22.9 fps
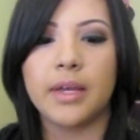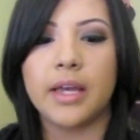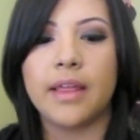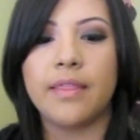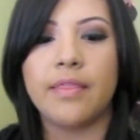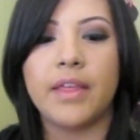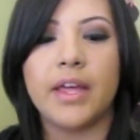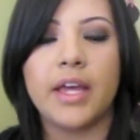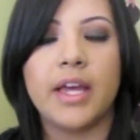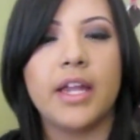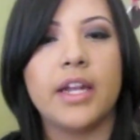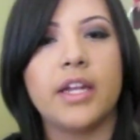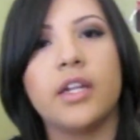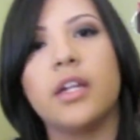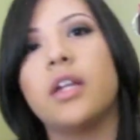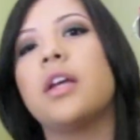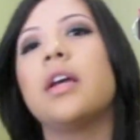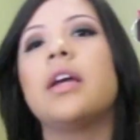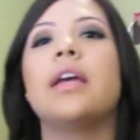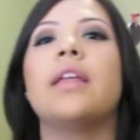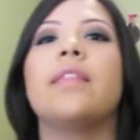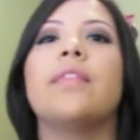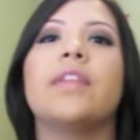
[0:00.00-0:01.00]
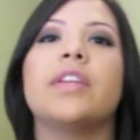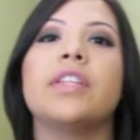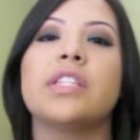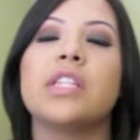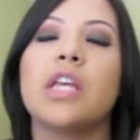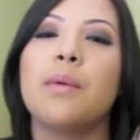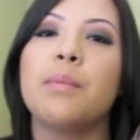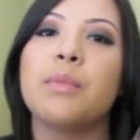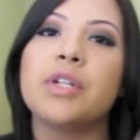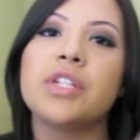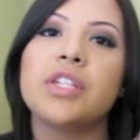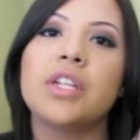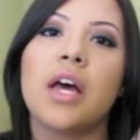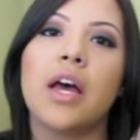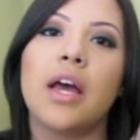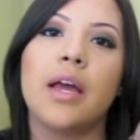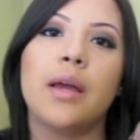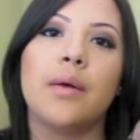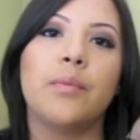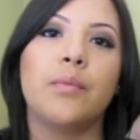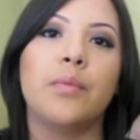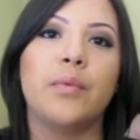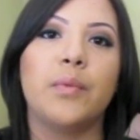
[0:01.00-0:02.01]
and then in the
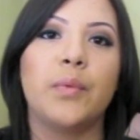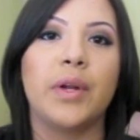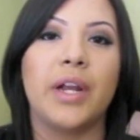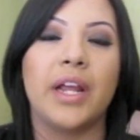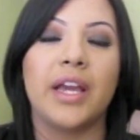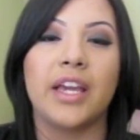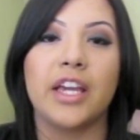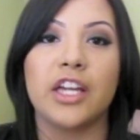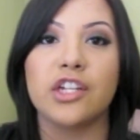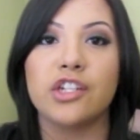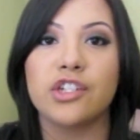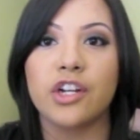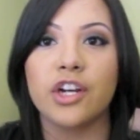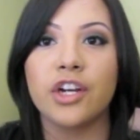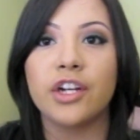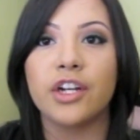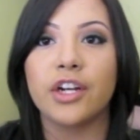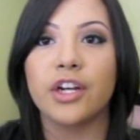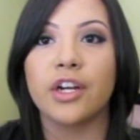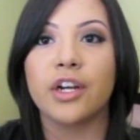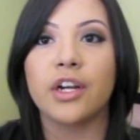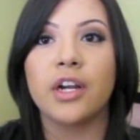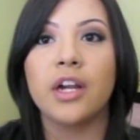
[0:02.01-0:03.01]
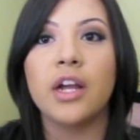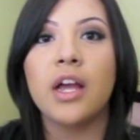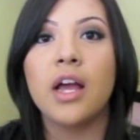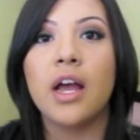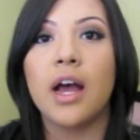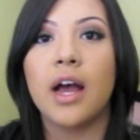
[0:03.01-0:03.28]
summertime when I get darker,